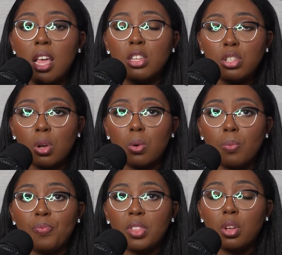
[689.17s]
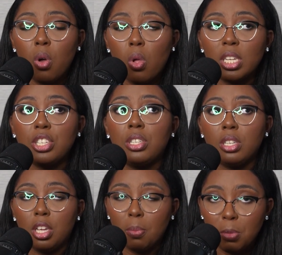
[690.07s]
So the goal is just
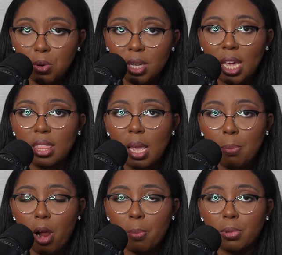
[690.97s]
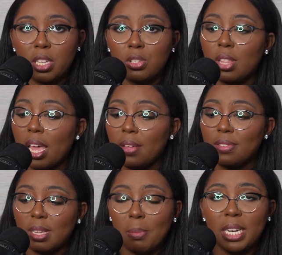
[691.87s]
to communicate that properly so that if
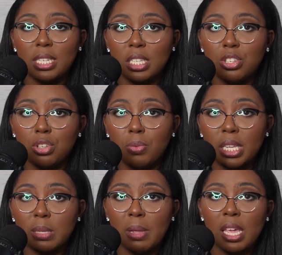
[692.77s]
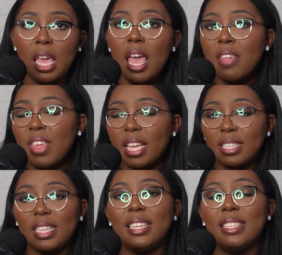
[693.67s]
somebody sees your resume, they
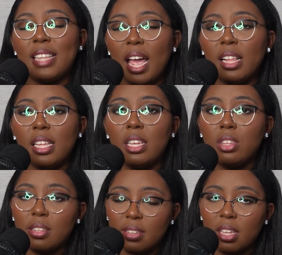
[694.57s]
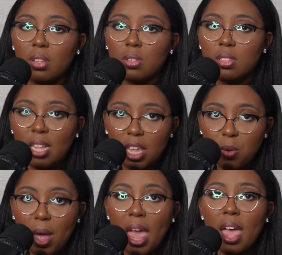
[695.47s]
can see exactly the skills that
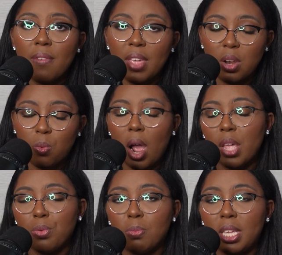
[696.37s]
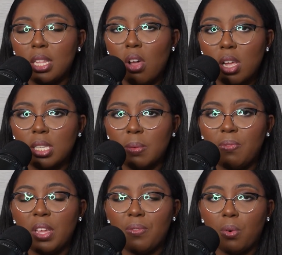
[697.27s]
you have and why you would be an awesome
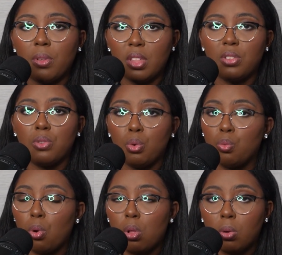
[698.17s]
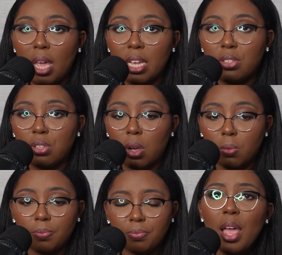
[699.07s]
fit for this new role, okay?
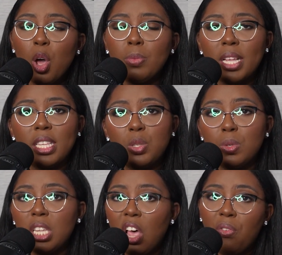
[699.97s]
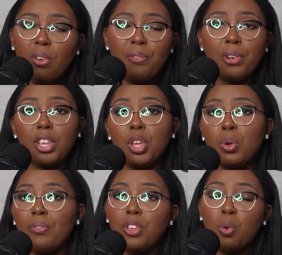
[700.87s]
So I hope that this was helpful for
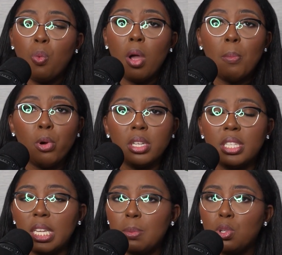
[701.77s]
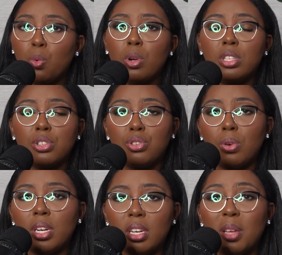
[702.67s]
you. If you want more tips and want to
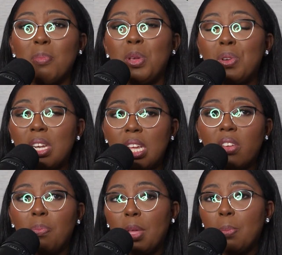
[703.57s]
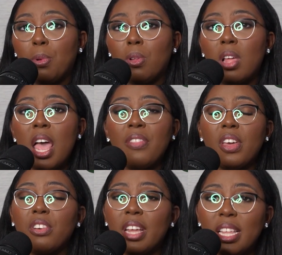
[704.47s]
join a community of people
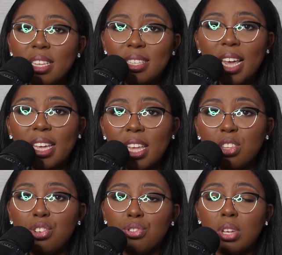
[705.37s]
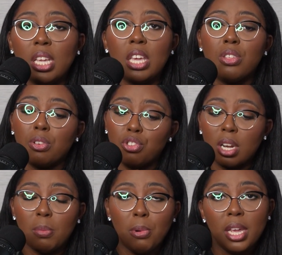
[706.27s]
that are in the tech industry, either
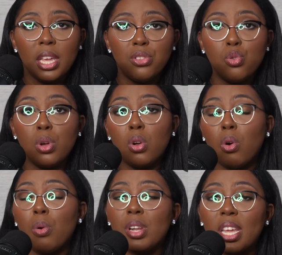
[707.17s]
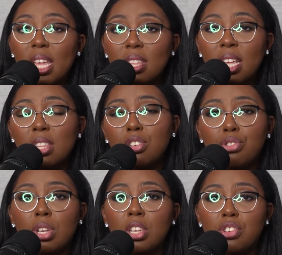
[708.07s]
trying to break into it or already in the
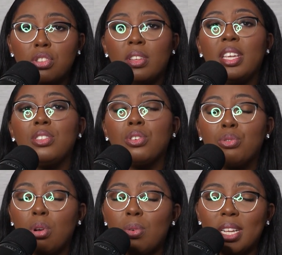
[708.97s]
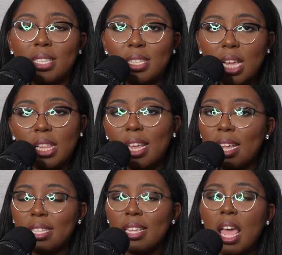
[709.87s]
industry and just looking to grow and excel
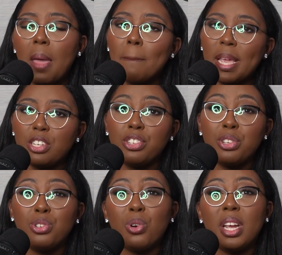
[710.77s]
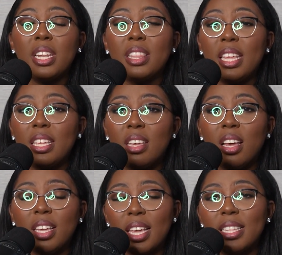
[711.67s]
in it, make sure you join the
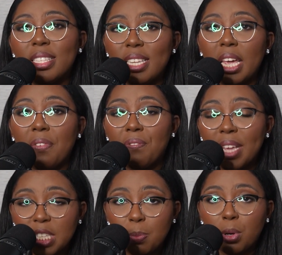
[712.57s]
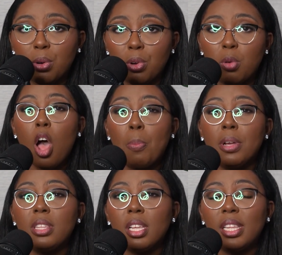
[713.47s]
Young in Tech Facebook group. I'll
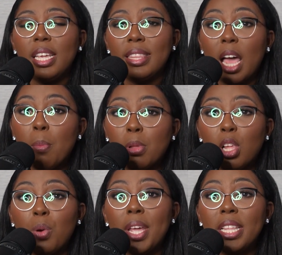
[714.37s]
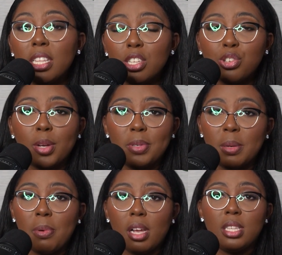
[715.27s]
put the link down below in the
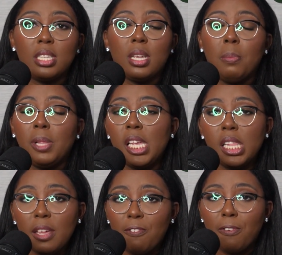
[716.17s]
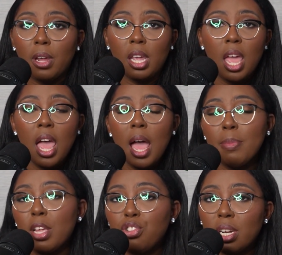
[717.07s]
description box. It's completely free.
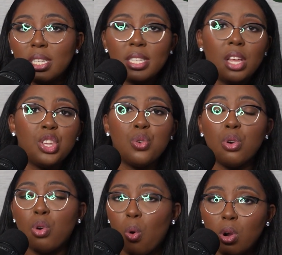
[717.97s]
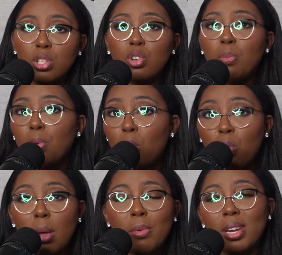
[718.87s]
I'm not trying to sell you a course or a
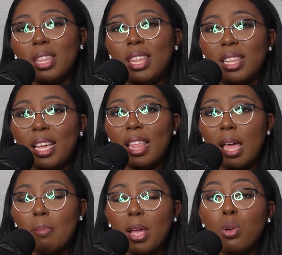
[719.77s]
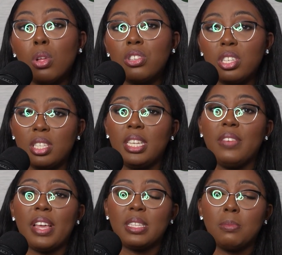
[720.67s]
program or anything that. My goal is just to
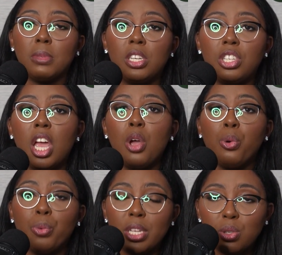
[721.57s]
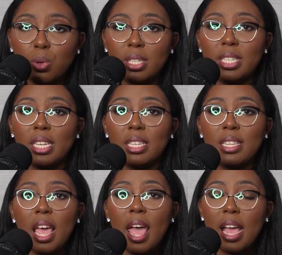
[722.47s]
give as much
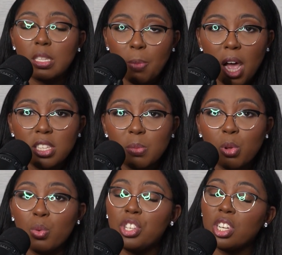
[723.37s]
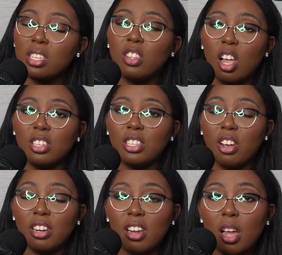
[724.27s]
resources as possible. We just launched
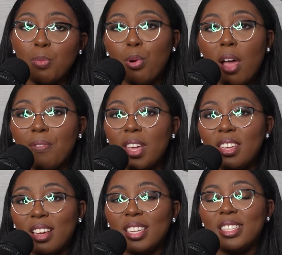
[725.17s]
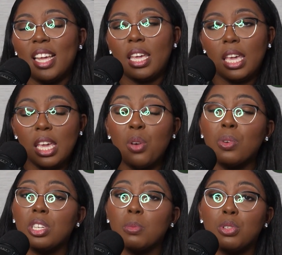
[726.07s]
our nonprofit, Young in Tech Incorporated,
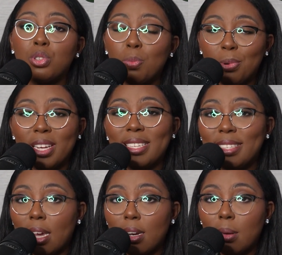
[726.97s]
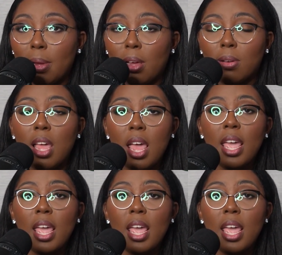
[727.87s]
which I'm super excited about.